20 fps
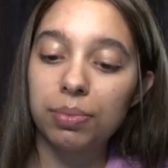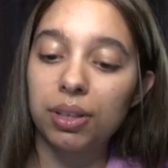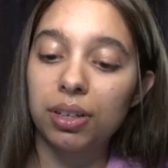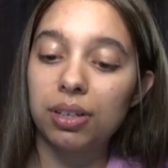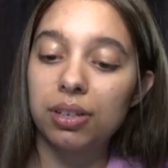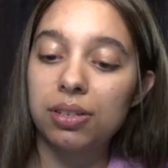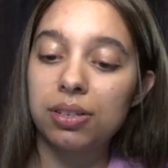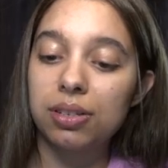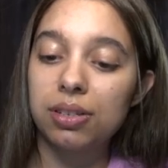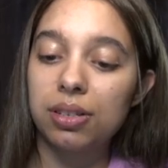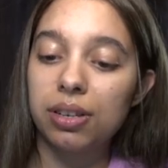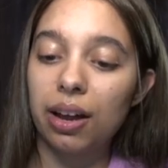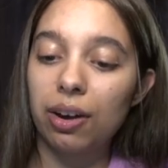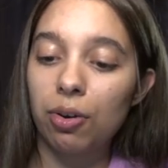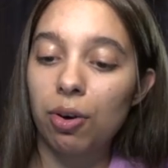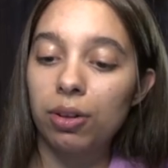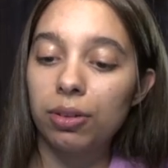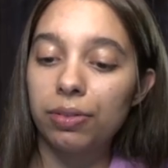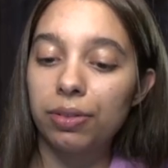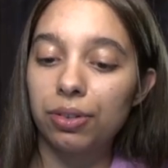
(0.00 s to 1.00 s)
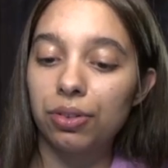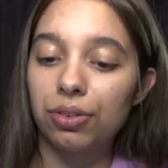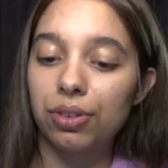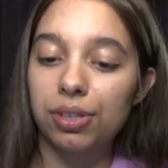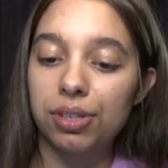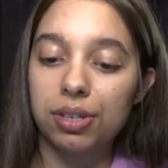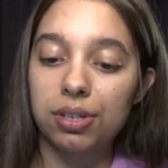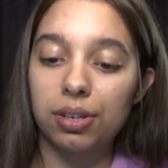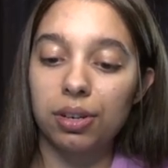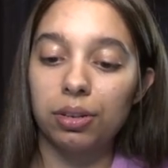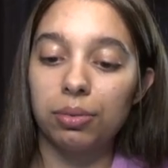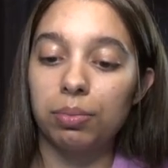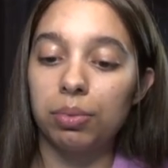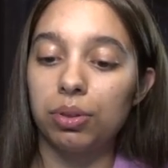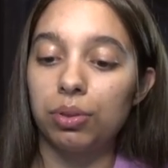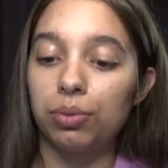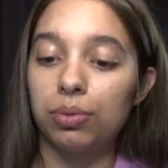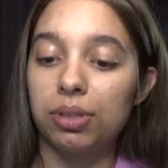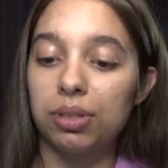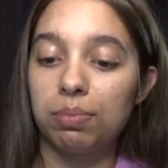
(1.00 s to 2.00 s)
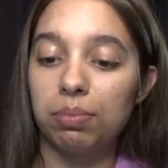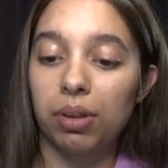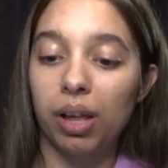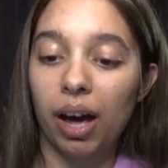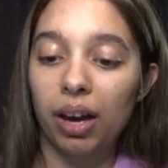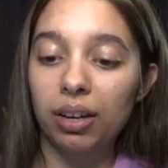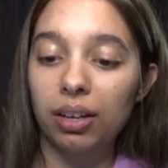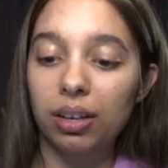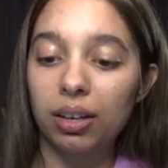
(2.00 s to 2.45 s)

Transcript: because not all of the creases on the balloon is black